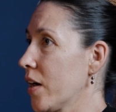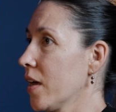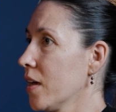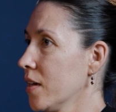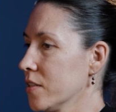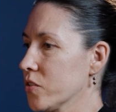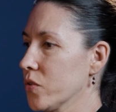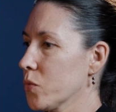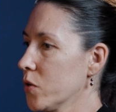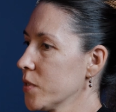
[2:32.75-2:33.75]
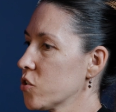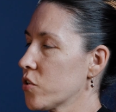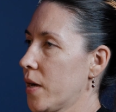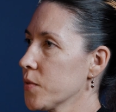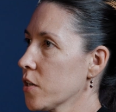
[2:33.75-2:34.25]
Right? So the woman's
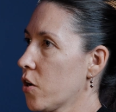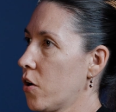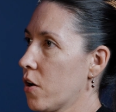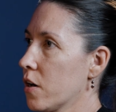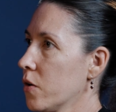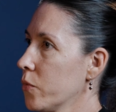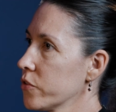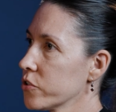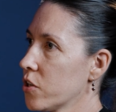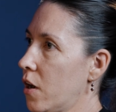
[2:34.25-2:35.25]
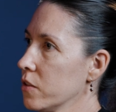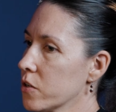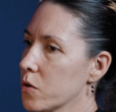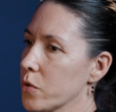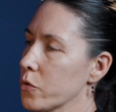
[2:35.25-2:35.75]
trapped in a car with her
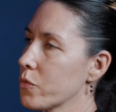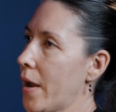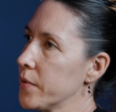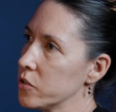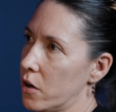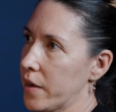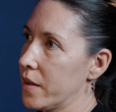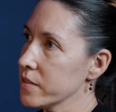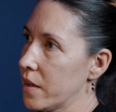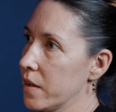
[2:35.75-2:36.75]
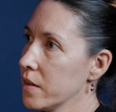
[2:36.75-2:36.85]
toddler with a rabid dog outside.